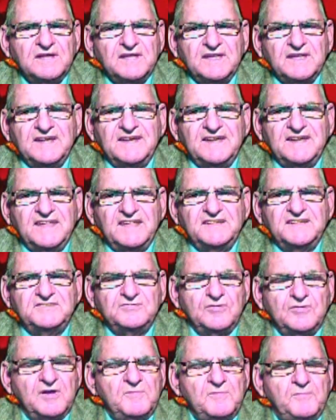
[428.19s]
It needs
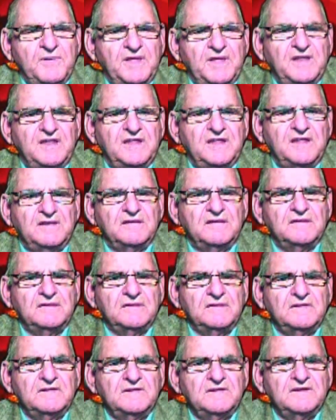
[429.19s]
repeating.
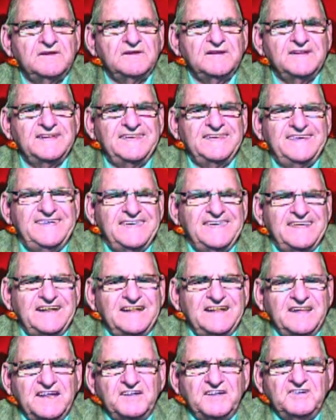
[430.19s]
Get
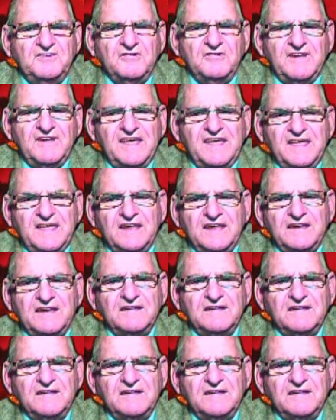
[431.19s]
it in your head.